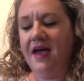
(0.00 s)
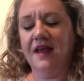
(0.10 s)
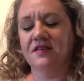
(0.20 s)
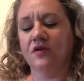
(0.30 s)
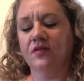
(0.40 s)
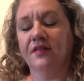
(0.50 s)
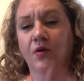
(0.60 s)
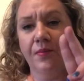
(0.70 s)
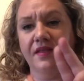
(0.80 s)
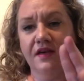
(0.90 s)
and it's got the
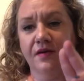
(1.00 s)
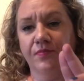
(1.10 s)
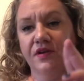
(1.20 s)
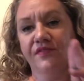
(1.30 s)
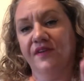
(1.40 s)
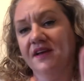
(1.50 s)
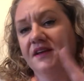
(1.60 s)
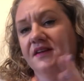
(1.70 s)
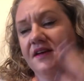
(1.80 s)
little bit that you can put your finger in,